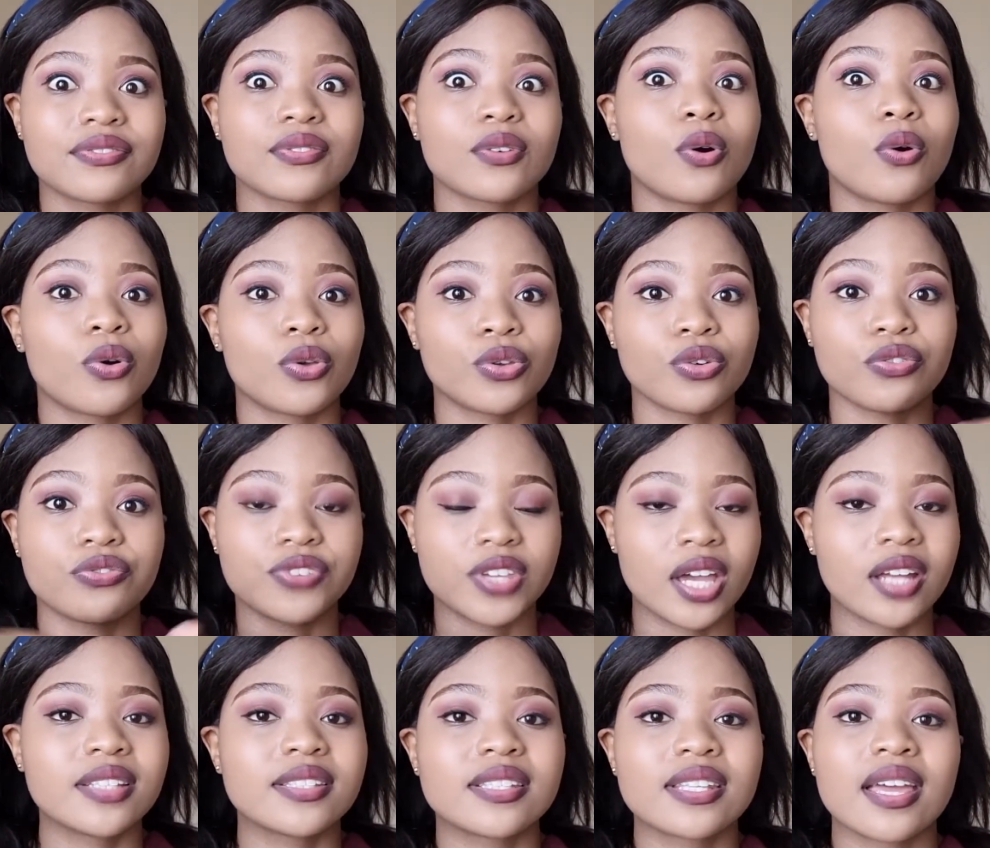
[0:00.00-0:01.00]
or your
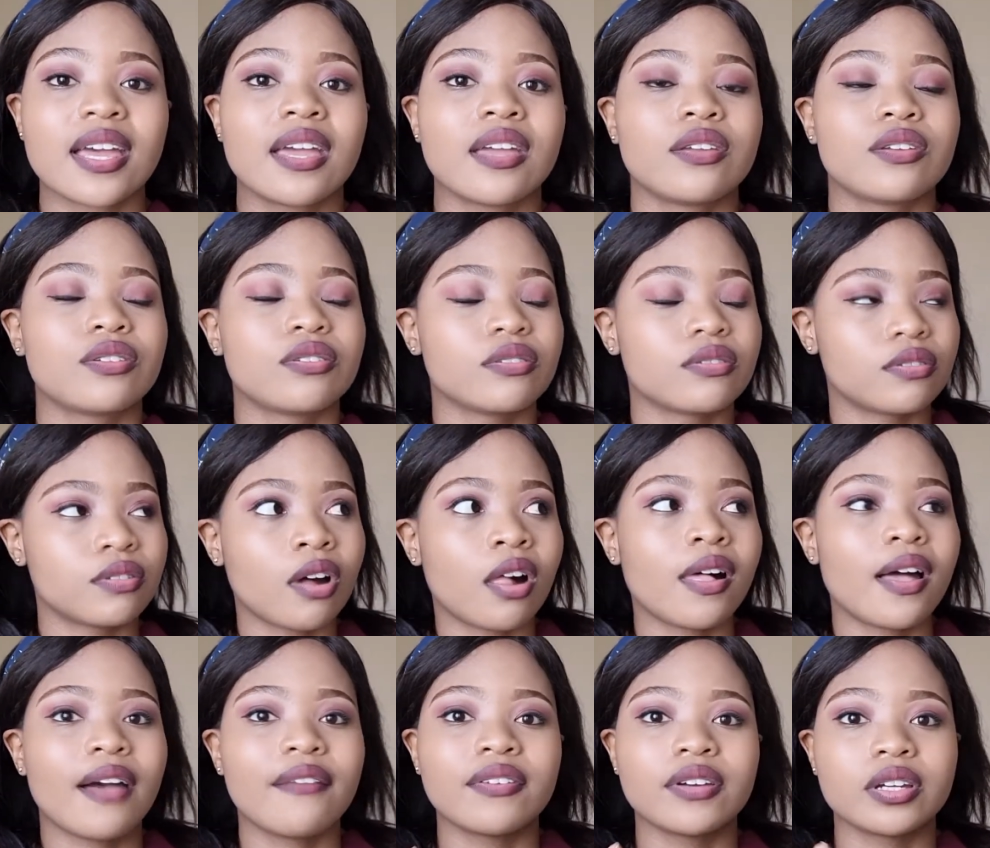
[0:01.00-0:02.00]
fiance, y'all
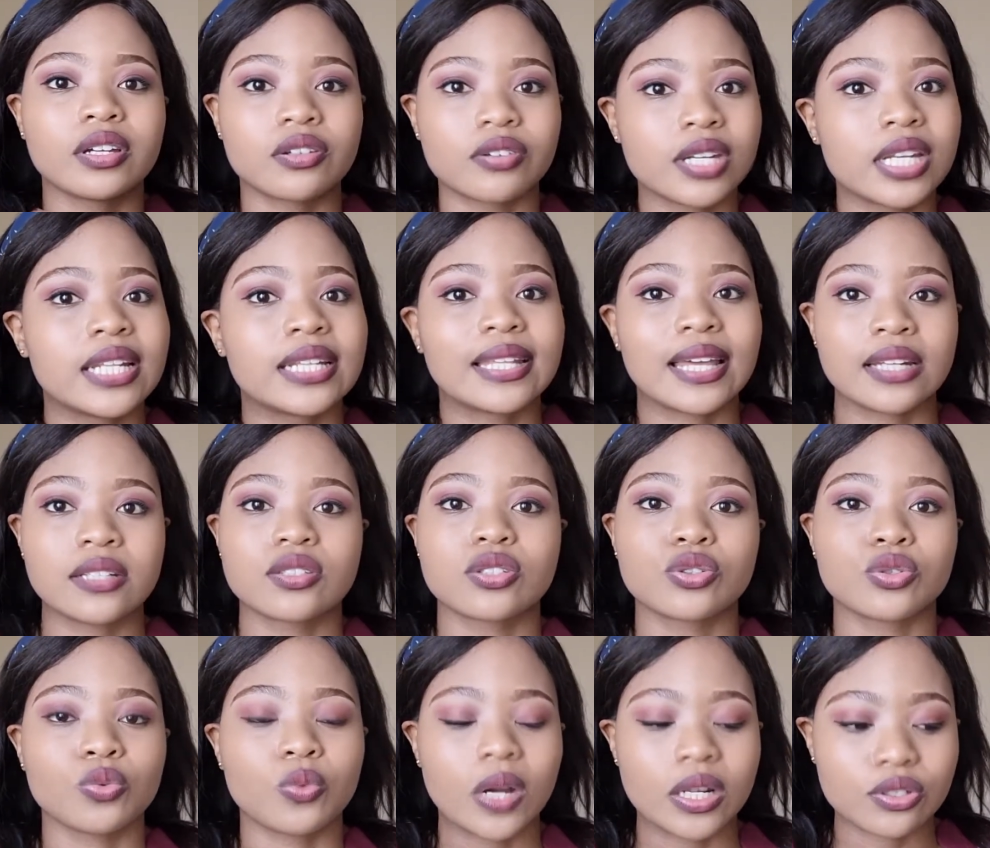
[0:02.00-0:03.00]
have agreed that
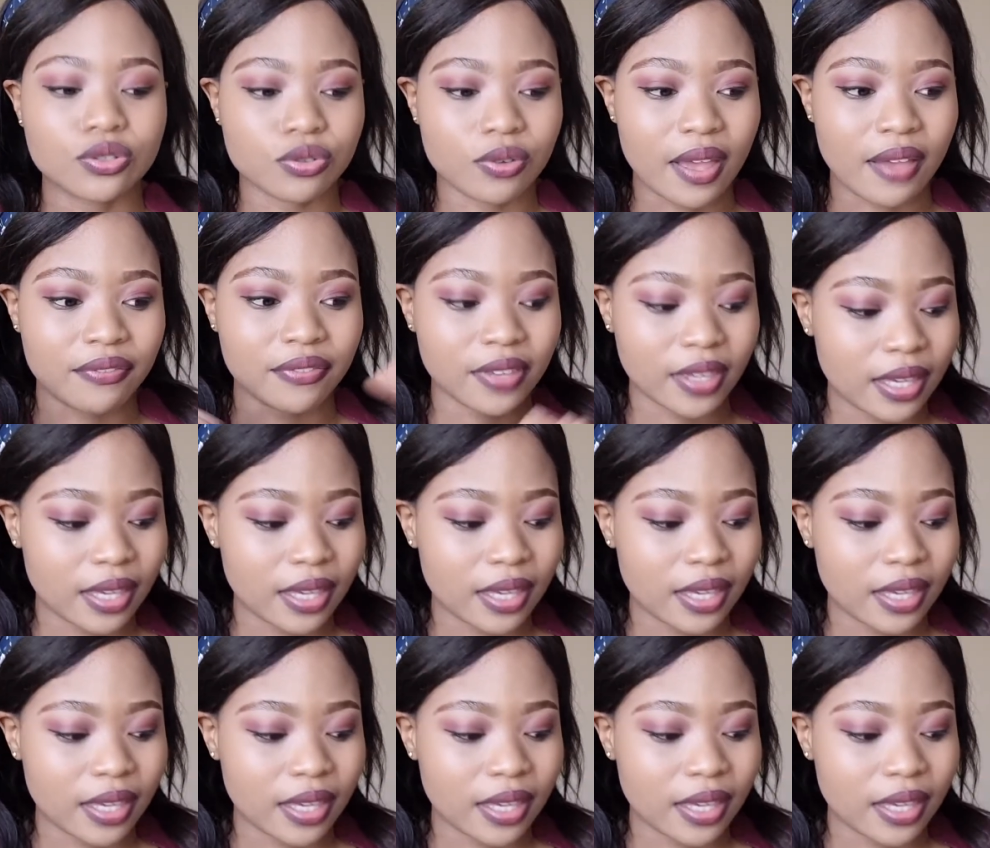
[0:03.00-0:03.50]
you want to have